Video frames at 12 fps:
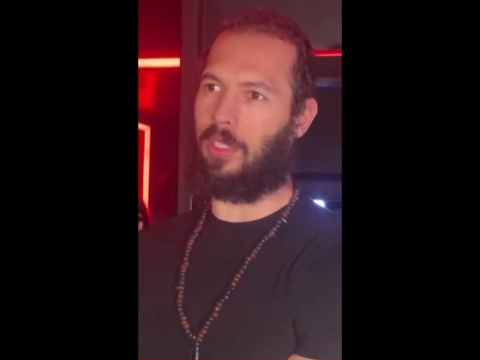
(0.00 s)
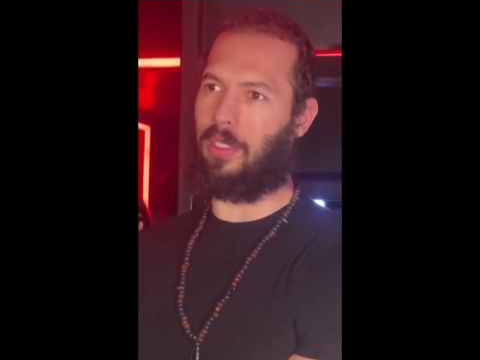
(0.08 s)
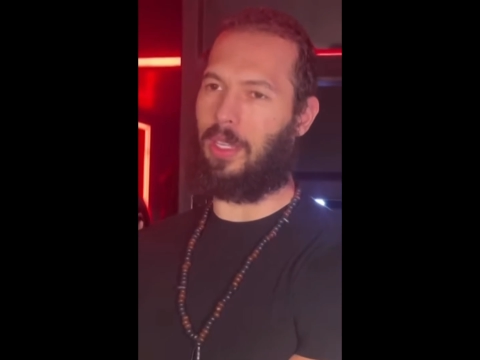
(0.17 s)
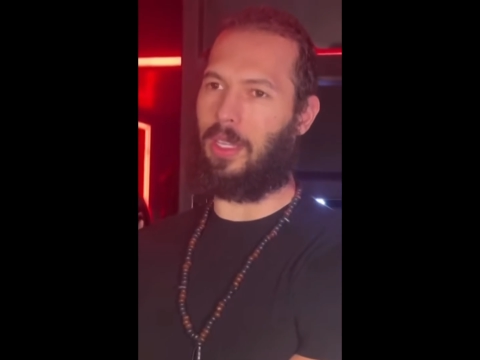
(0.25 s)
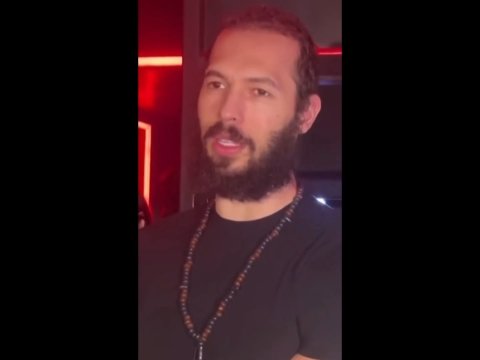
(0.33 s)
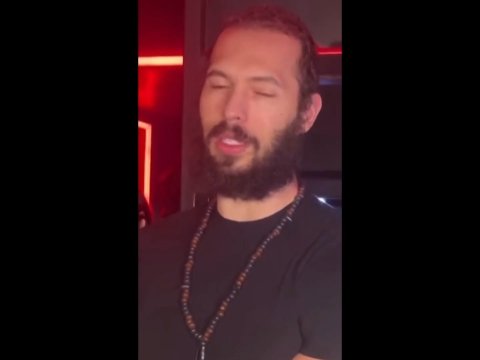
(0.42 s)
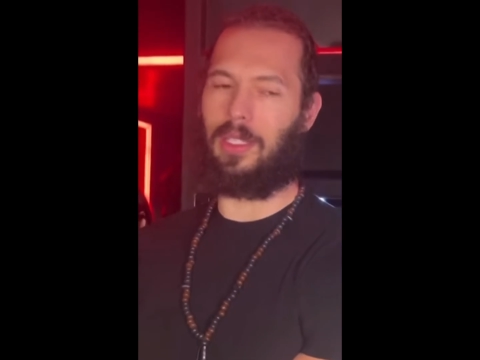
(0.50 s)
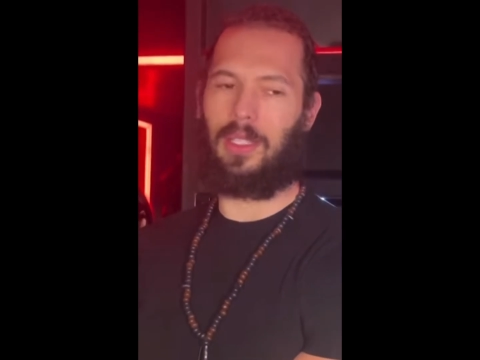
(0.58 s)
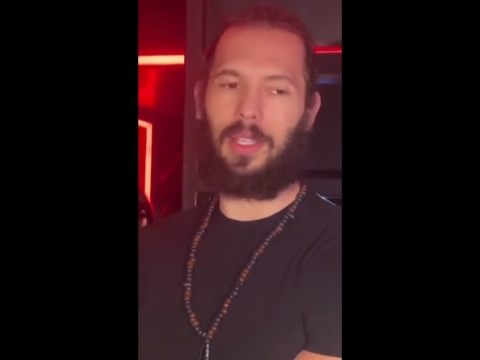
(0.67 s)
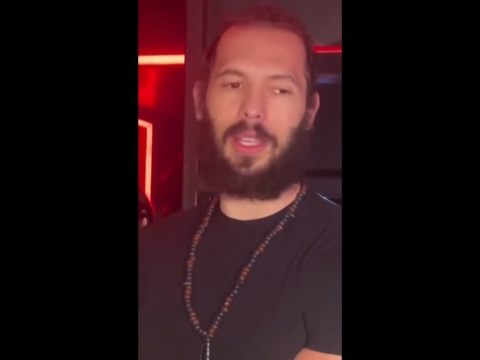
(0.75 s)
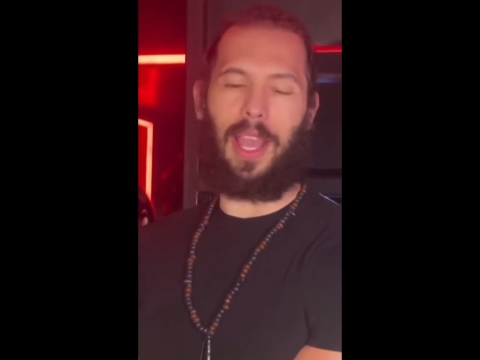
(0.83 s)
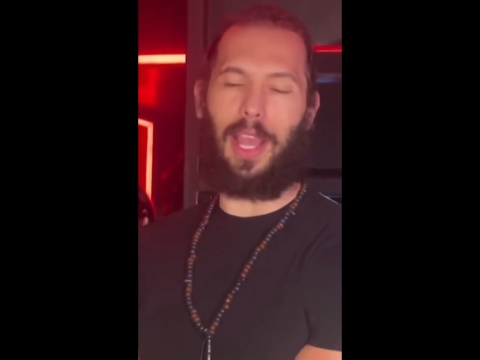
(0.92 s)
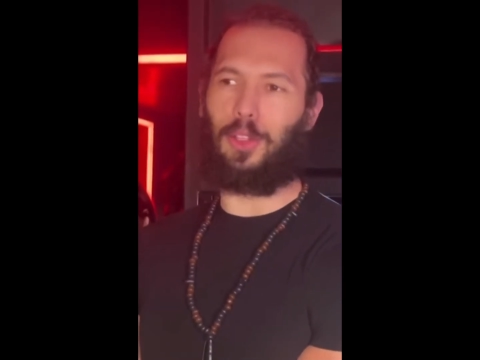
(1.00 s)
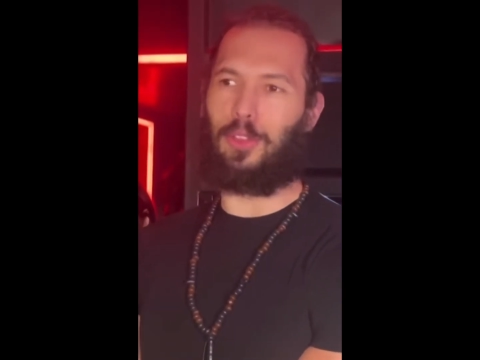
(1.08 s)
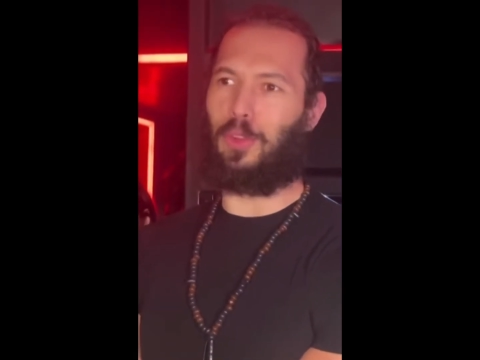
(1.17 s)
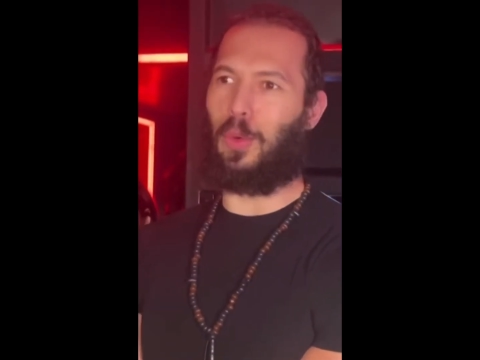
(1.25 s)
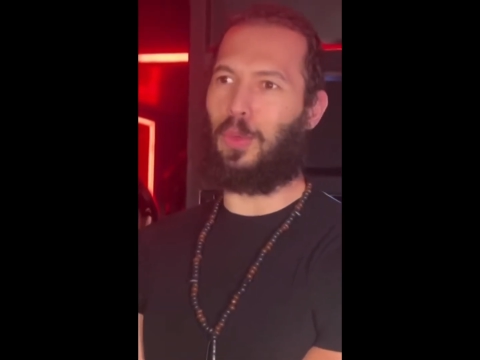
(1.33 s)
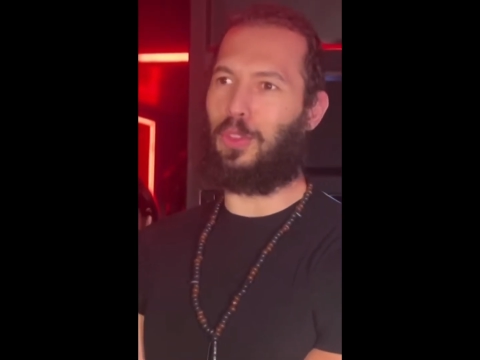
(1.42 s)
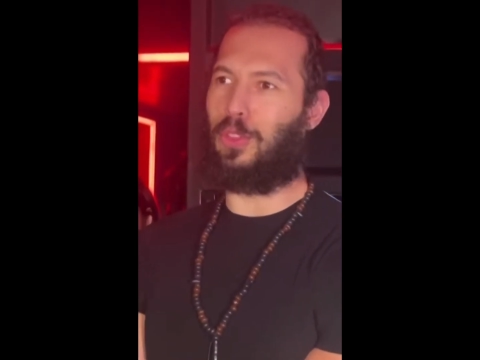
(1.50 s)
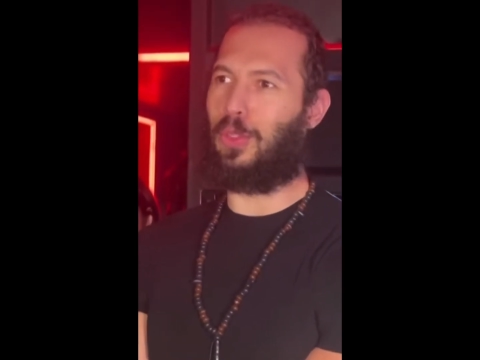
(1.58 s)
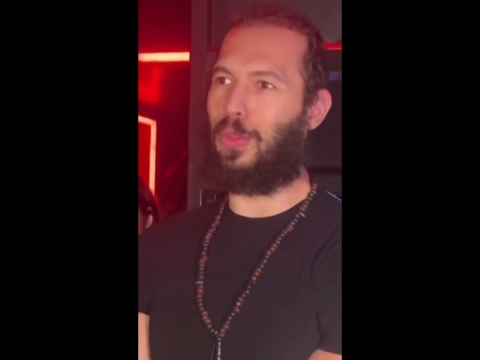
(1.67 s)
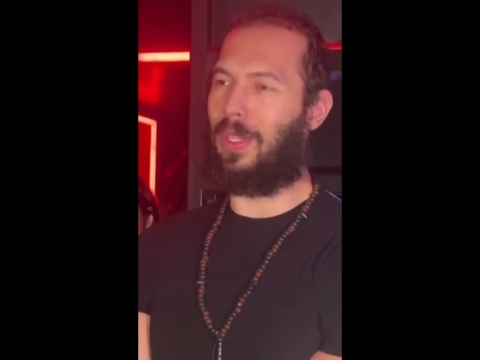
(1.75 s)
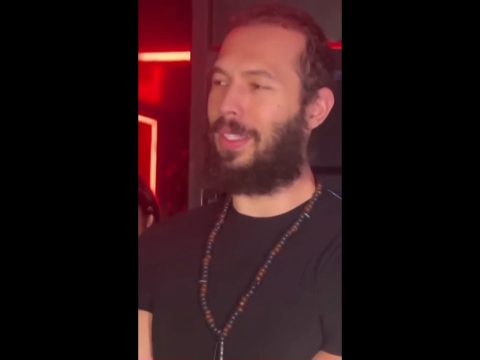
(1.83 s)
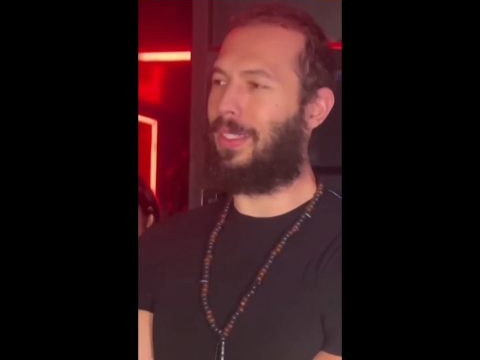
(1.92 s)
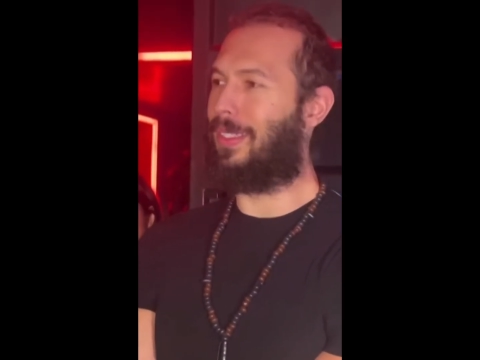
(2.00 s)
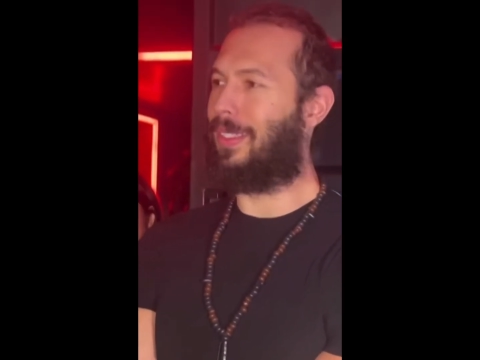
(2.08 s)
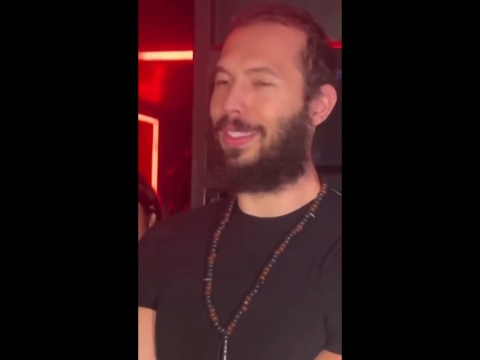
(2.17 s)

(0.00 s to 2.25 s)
and uh, I look forward to uh,